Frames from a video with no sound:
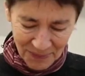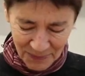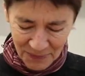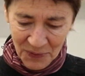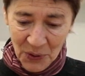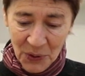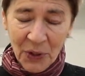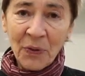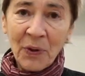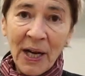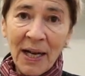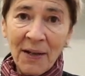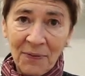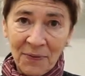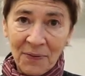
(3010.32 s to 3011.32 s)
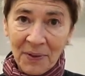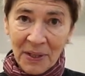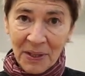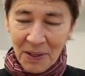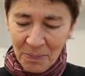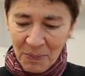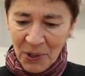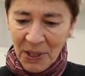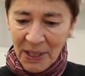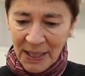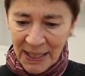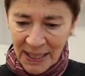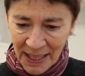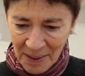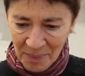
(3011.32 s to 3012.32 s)
photograph. Put it in
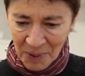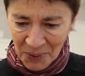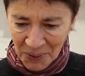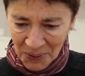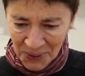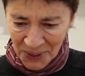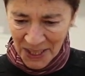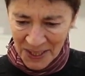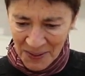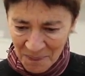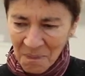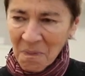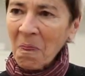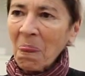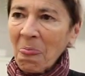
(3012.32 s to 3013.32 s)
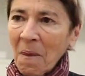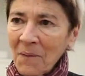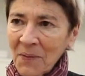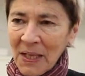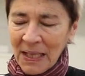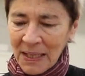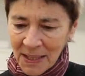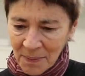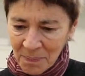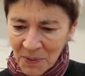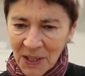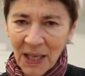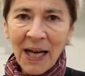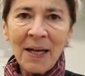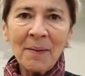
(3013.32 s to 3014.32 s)
the chemical, and then it takes some
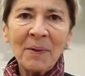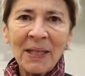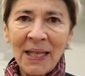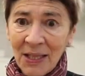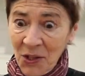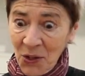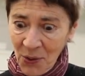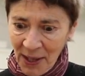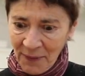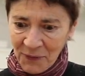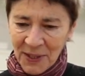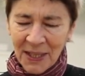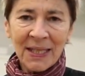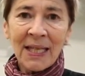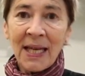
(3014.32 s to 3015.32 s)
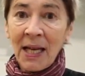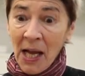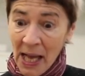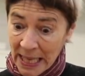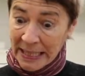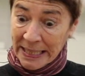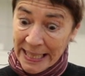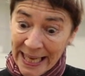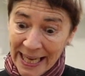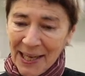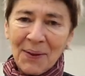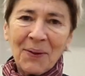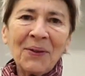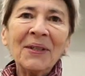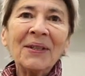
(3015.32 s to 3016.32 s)
time, and then you have to say,
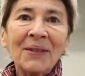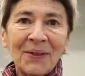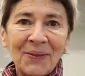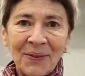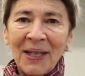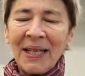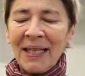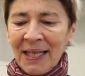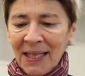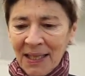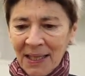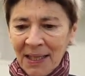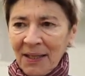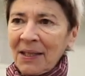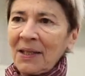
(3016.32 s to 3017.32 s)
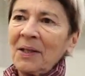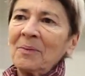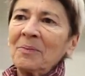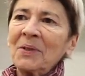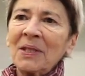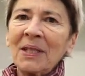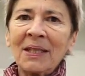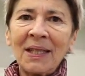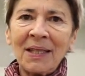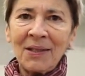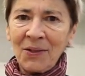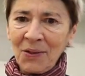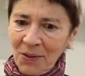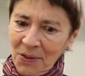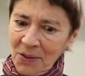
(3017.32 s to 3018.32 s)
now, right? It comes, and then
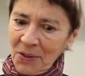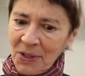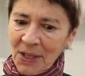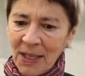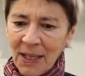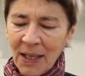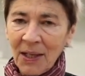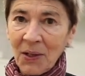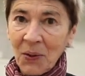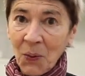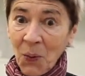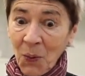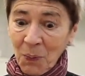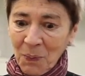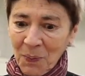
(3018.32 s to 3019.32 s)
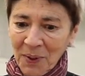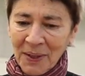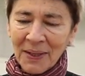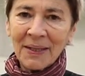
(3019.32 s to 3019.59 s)
you say, oop,